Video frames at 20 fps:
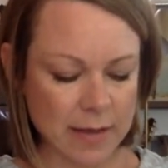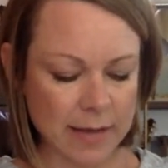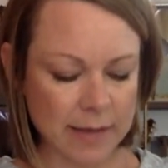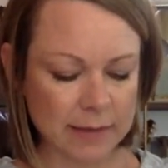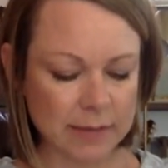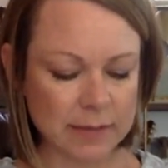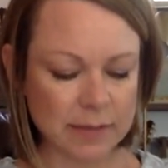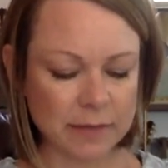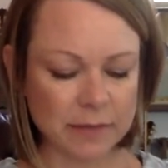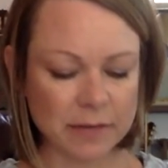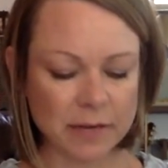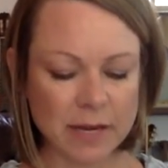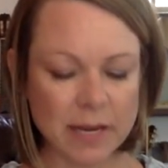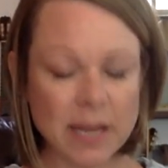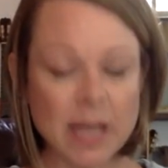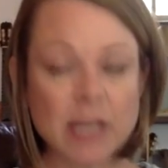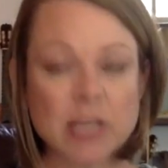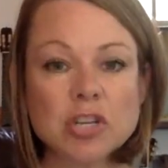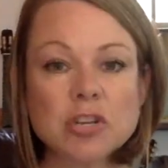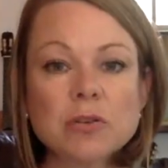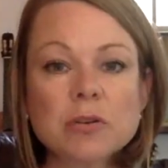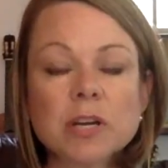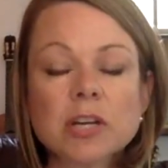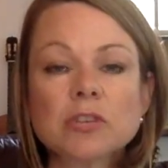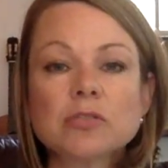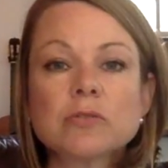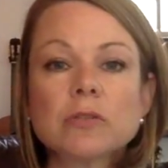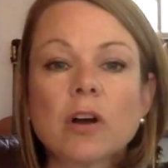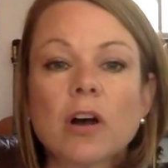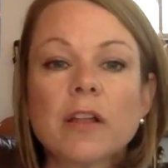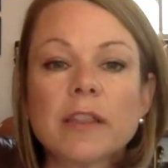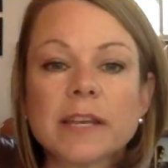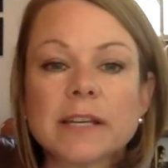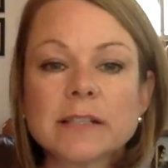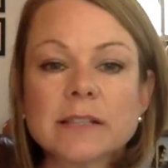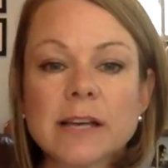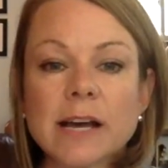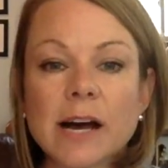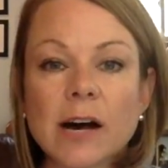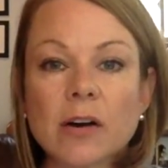activity, and you can draw
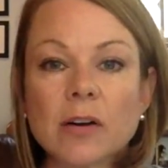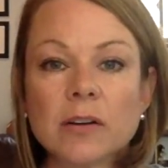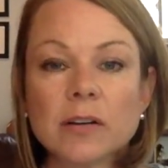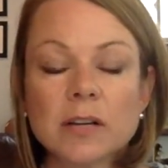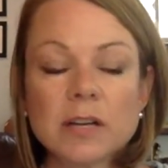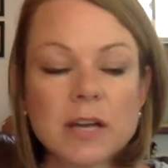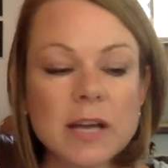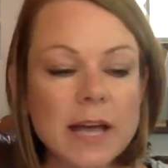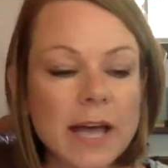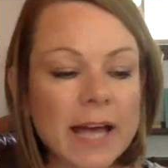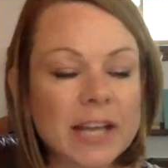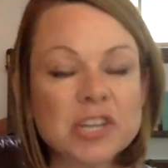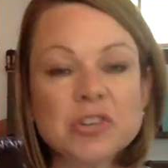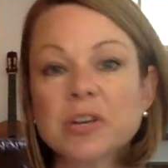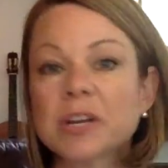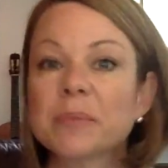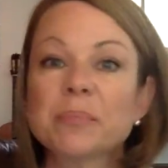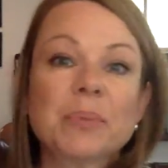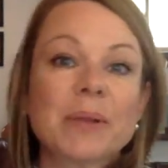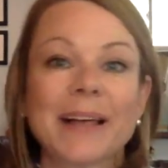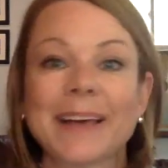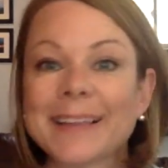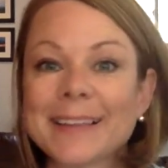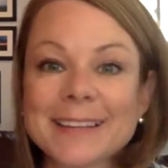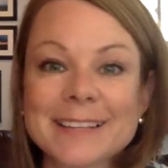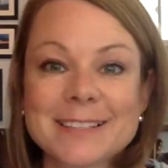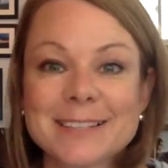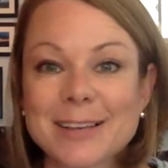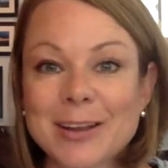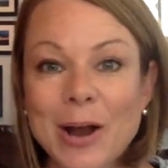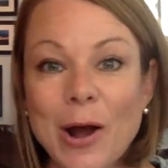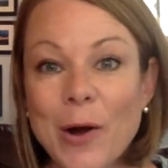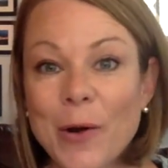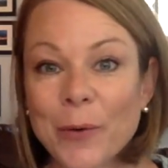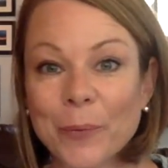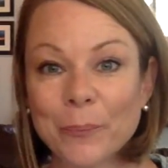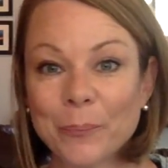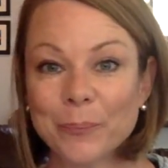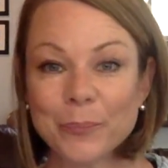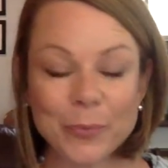these out, and you can play this at
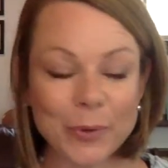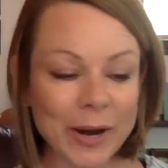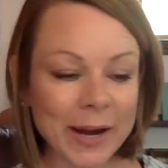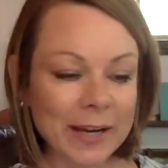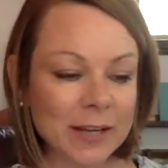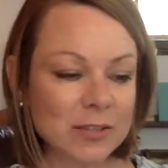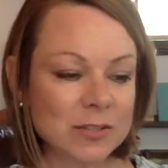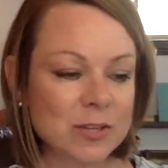home, right?